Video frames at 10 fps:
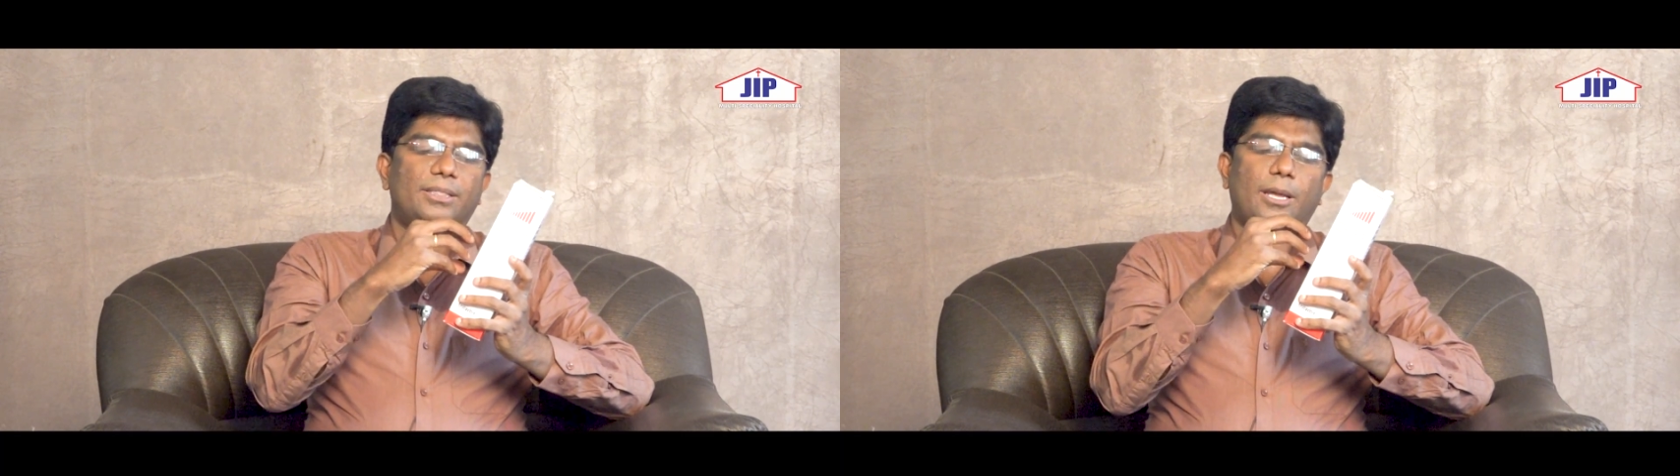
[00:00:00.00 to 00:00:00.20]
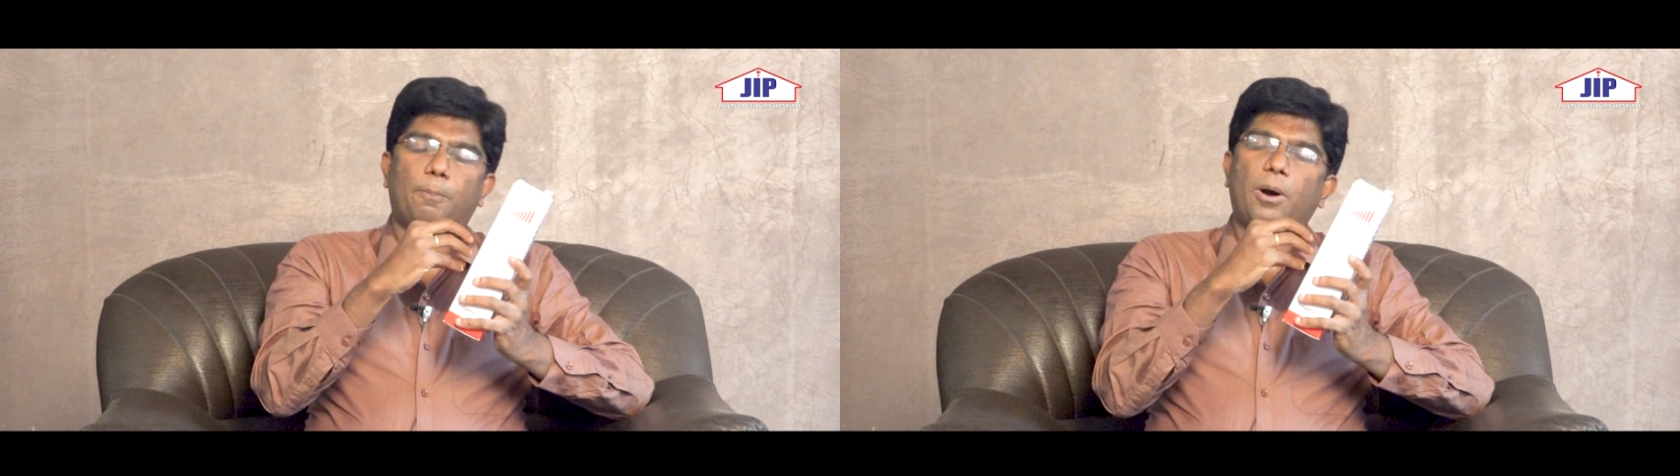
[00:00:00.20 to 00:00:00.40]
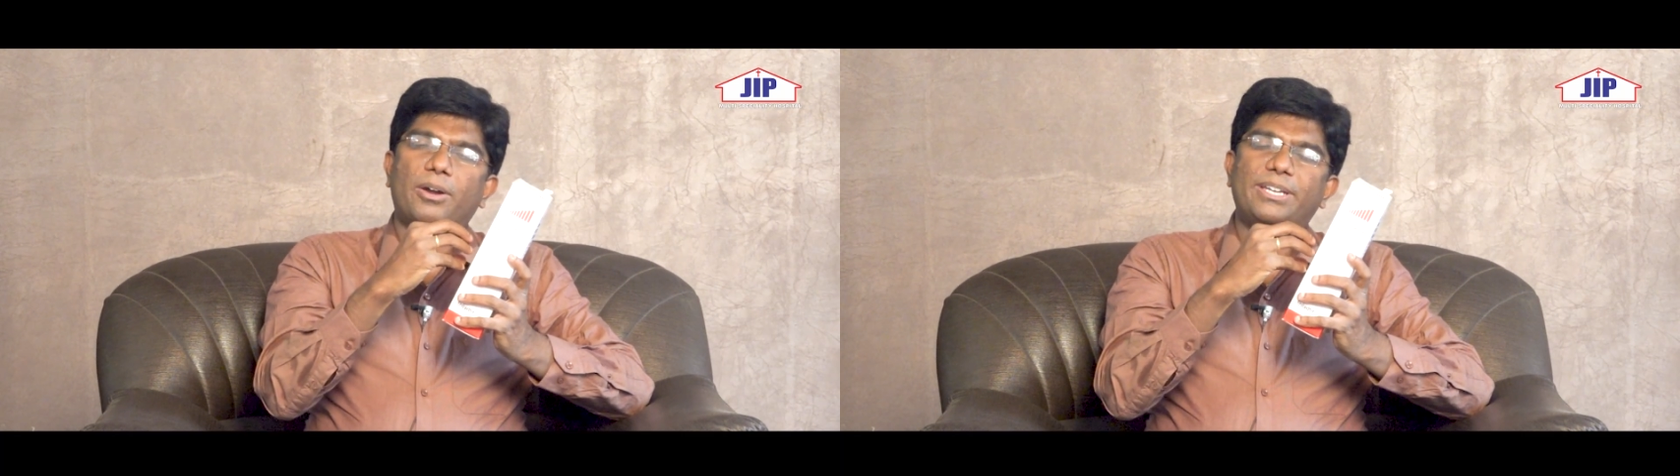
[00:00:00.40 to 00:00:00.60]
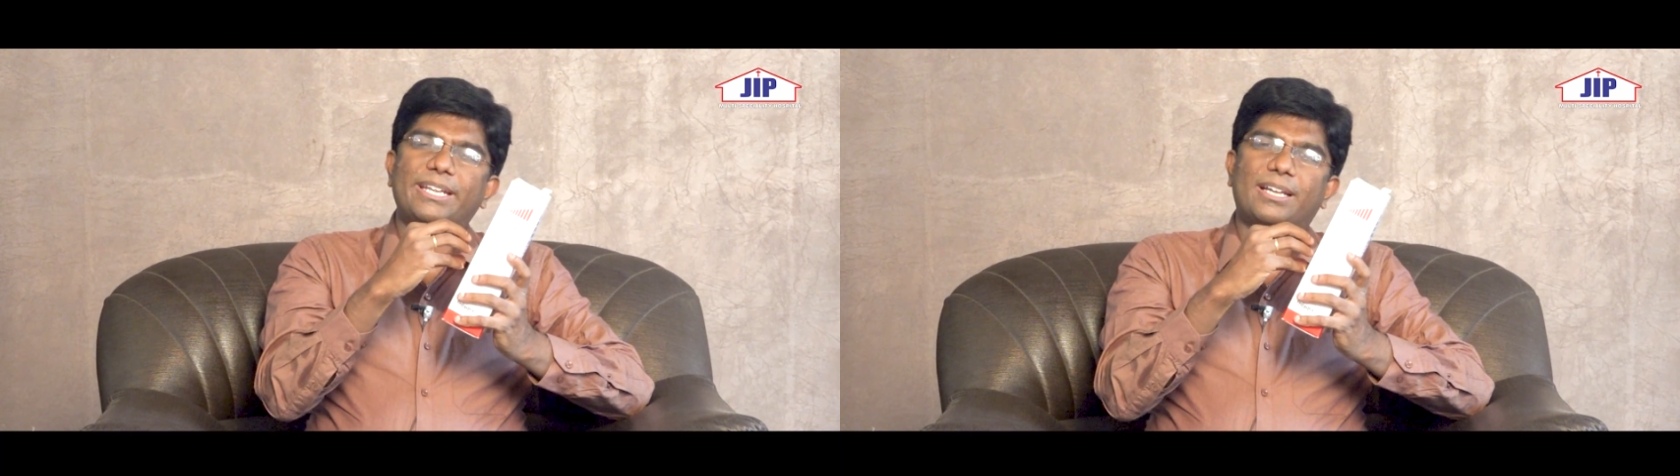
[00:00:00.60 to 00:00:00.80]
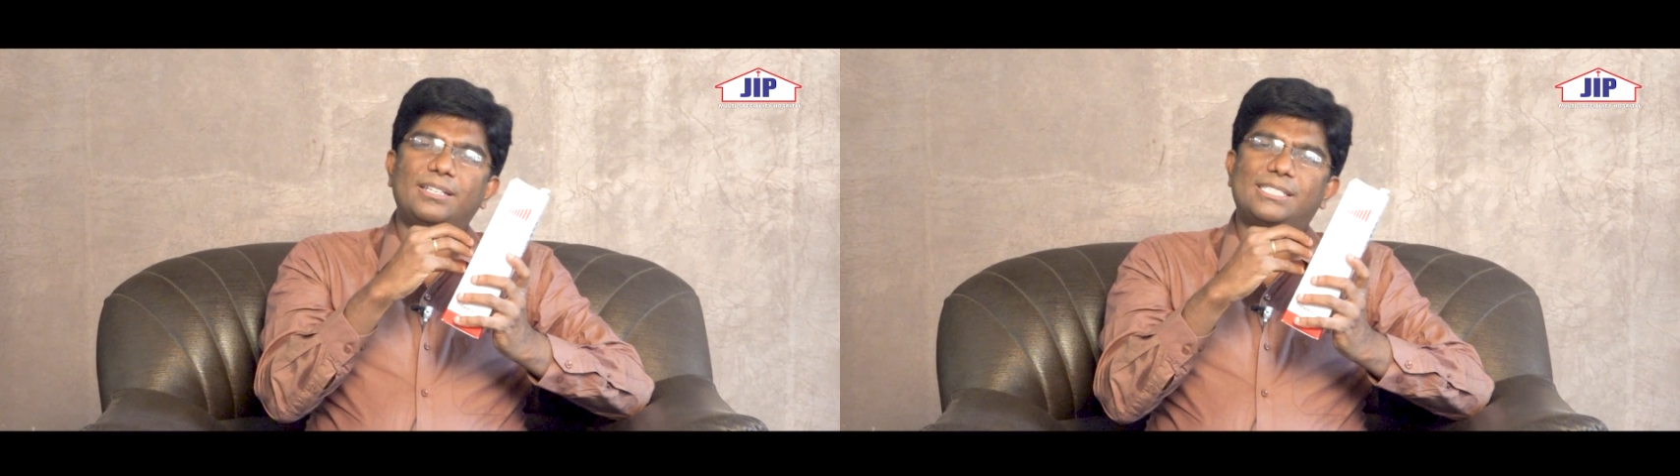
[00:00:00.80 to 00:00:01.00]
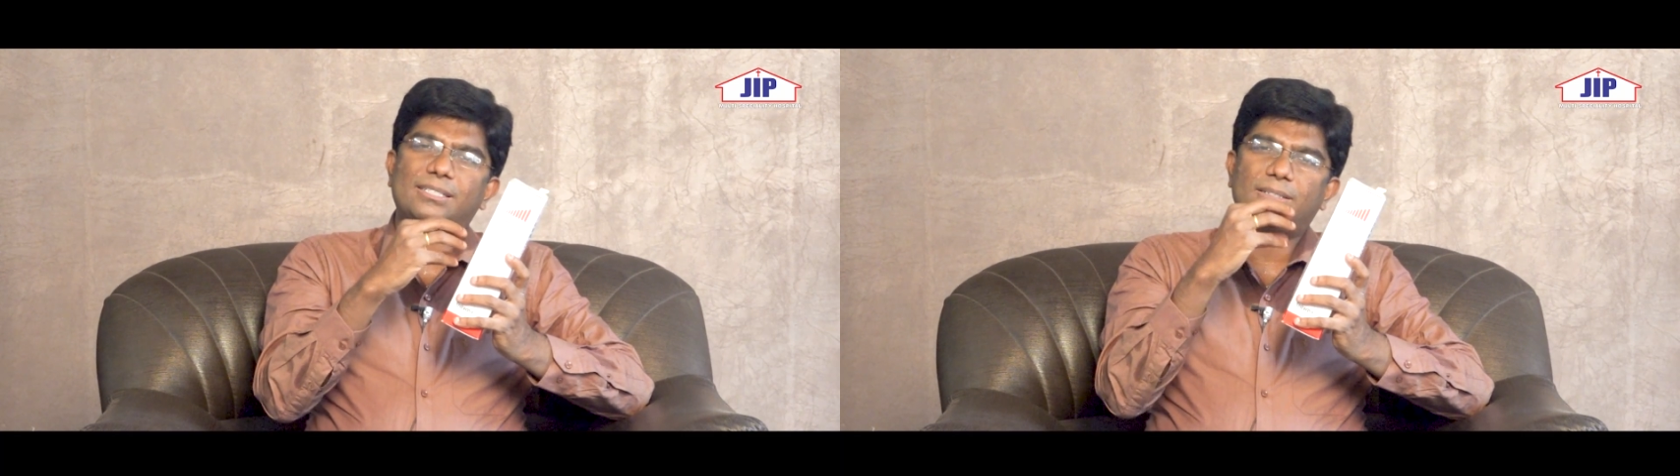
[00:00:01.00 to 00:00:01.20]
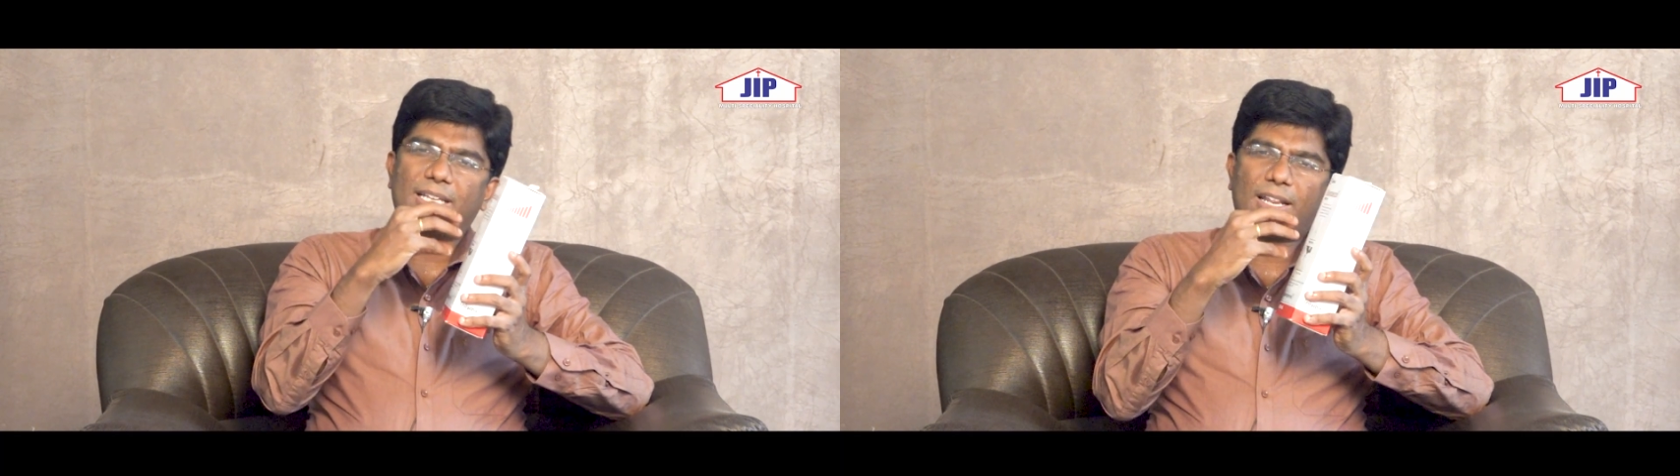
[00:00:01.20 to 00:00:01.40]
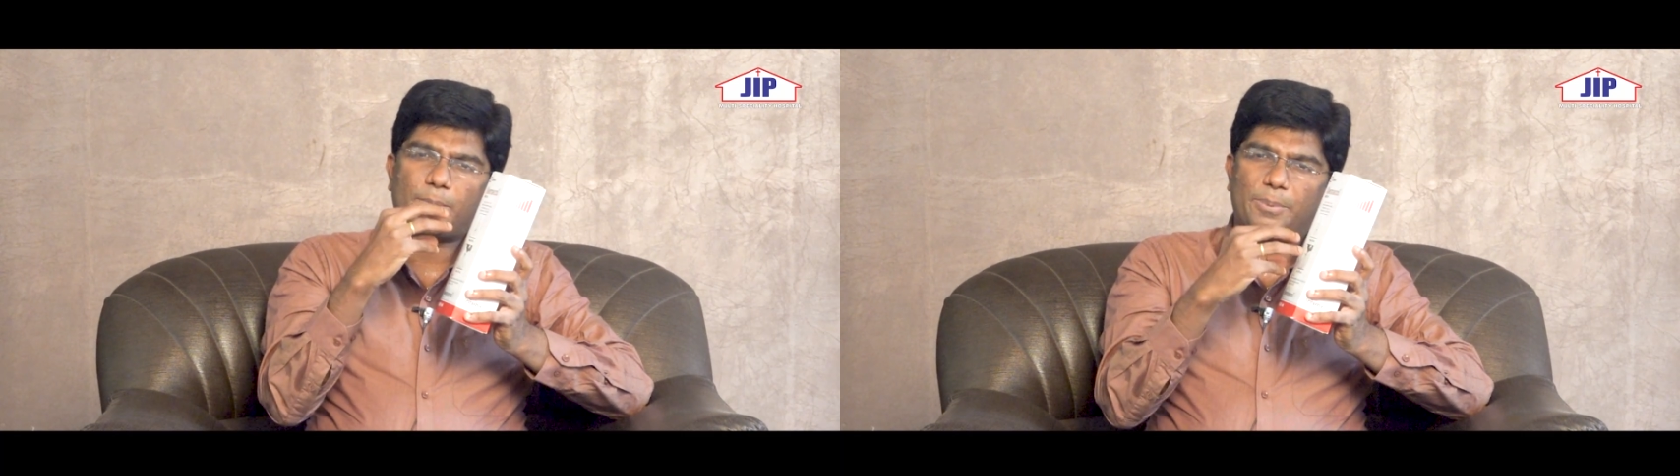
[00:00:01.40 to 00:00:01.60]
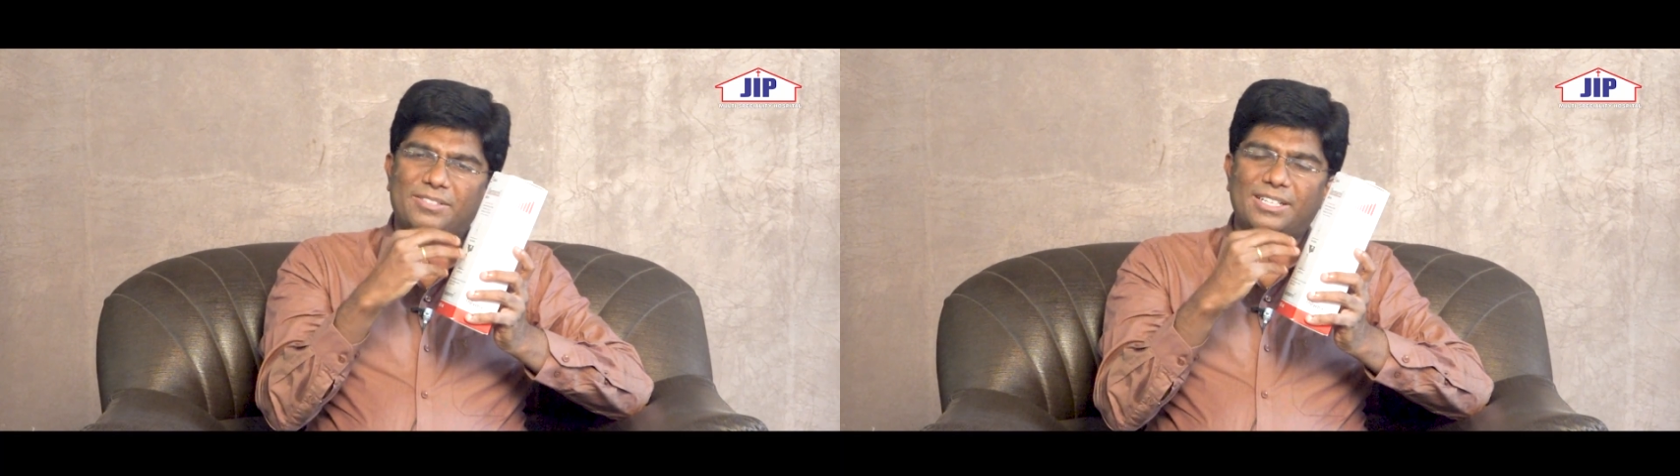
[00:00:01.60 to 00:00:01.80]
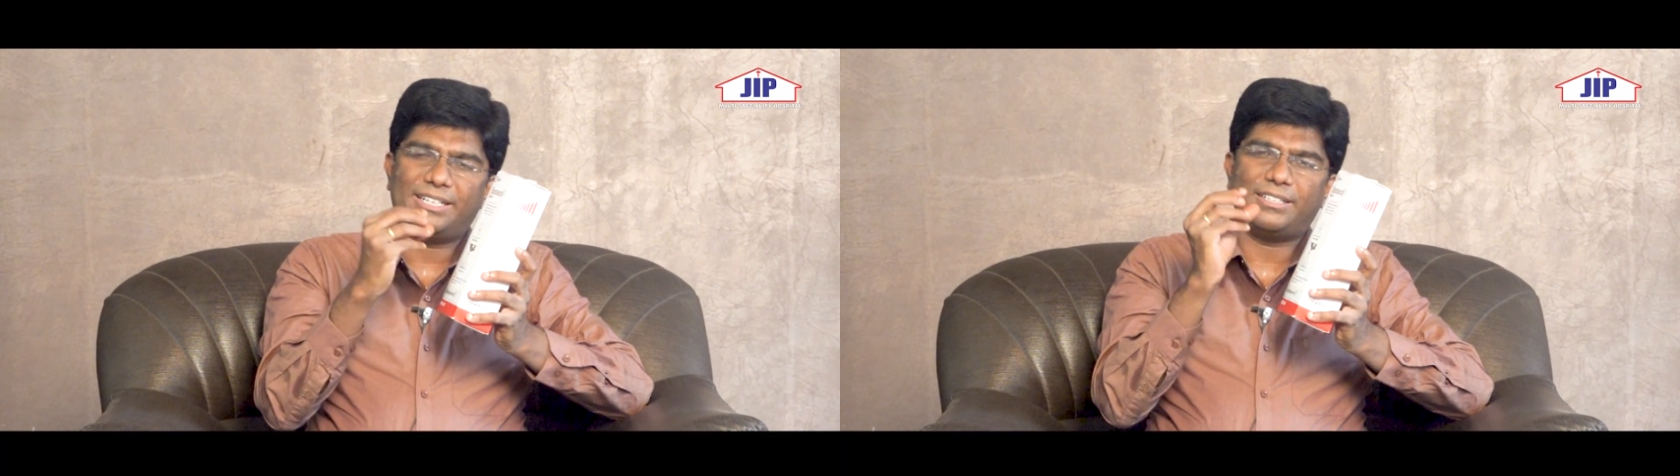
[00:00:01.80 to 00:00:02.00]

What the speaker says: The particles that are present